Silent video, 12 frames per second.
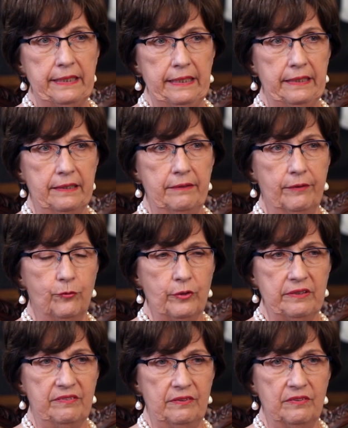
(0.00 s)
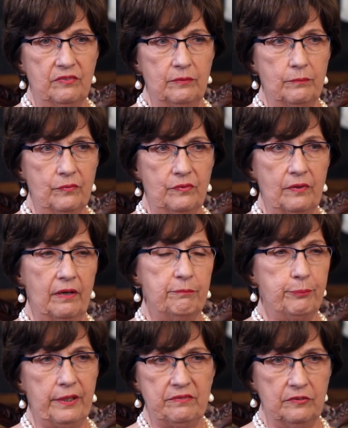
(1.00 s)
in the criticisms
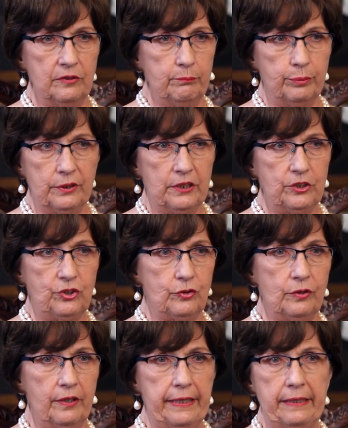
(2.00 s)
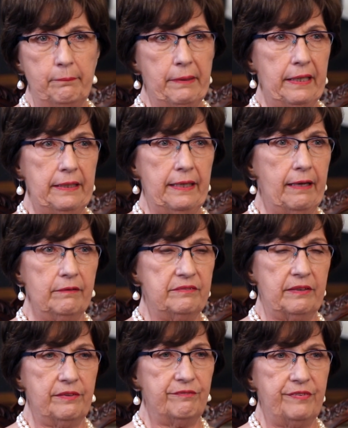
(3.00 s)
of President Bush or anybody else
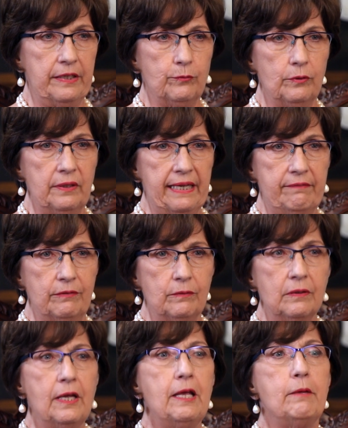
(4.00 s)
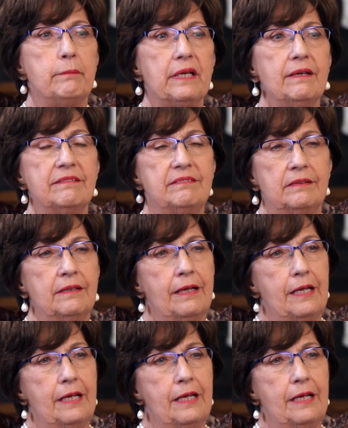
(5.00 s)
at the federal level because,